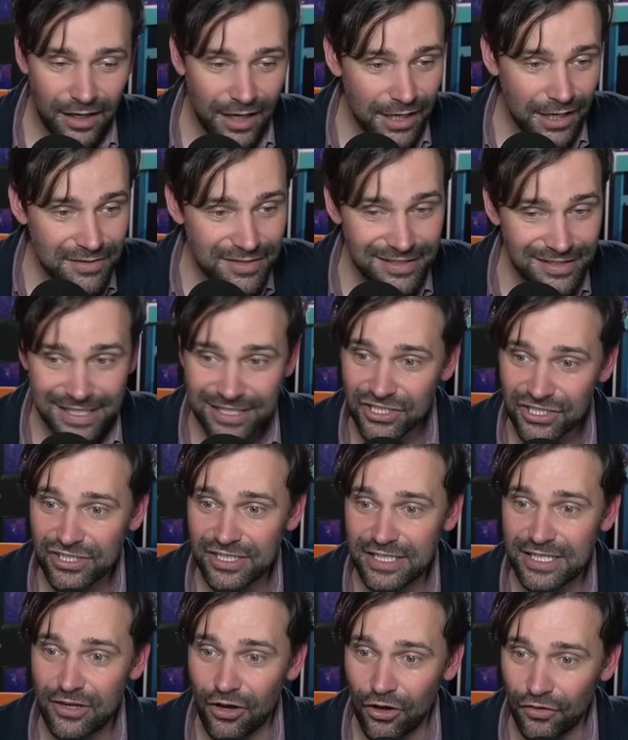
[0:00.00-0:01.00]
I was
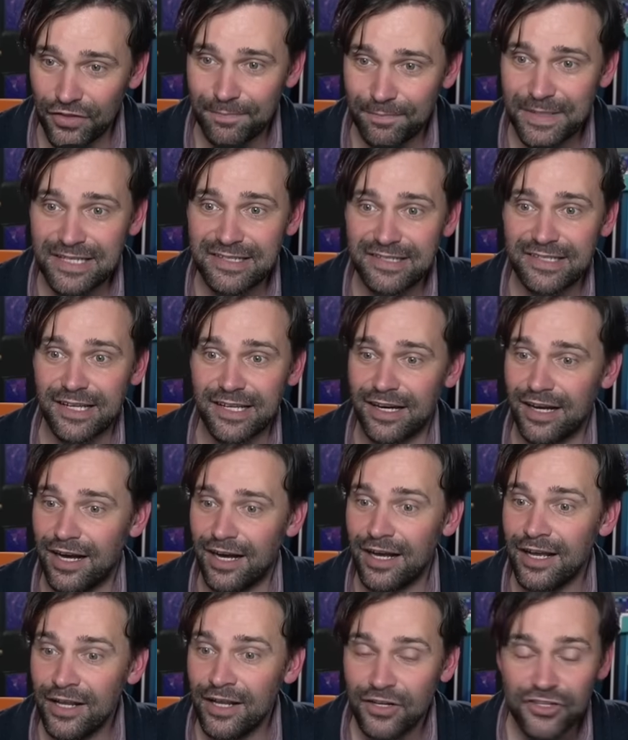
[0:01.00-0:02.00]
literally on the
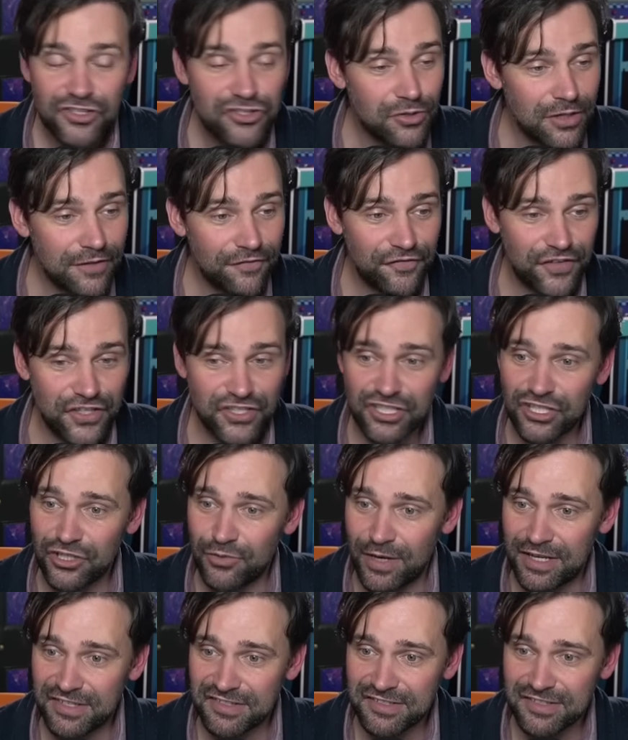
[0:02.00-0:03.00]
PTR doing fishing
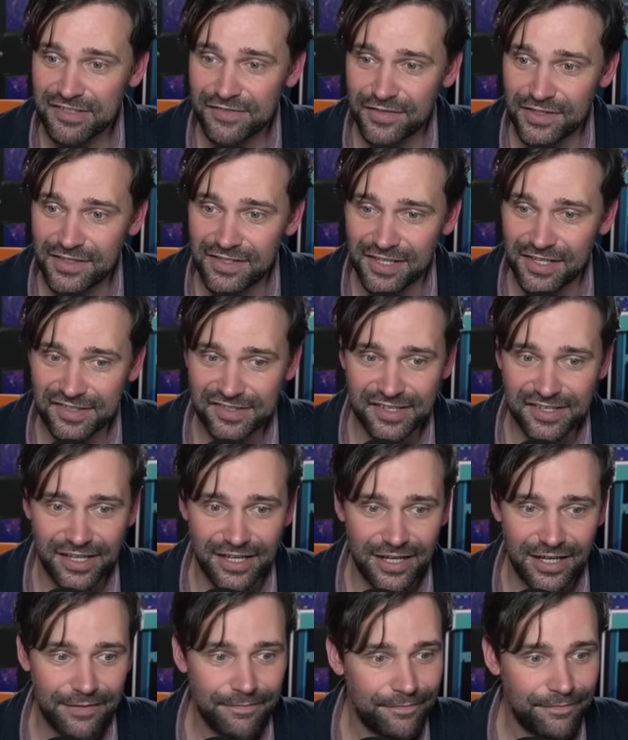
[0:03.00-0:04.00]
quests for the
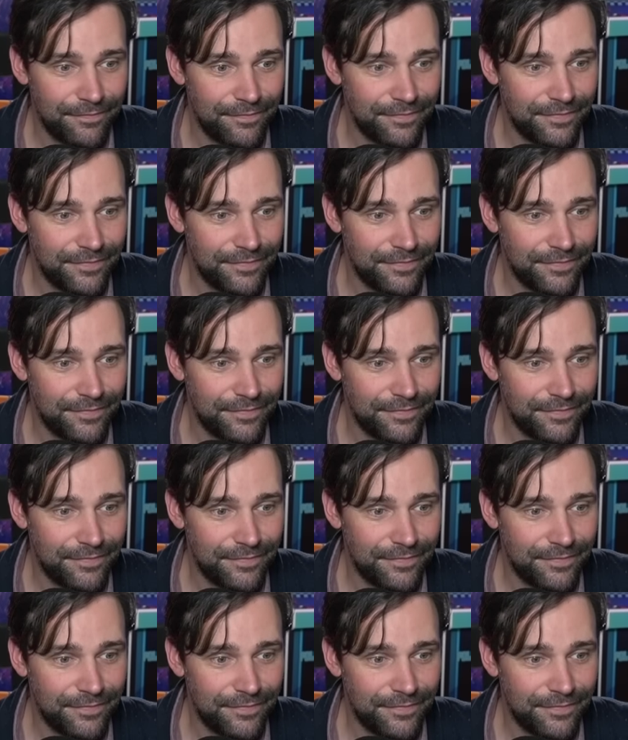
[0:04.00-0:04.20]
Tuskar,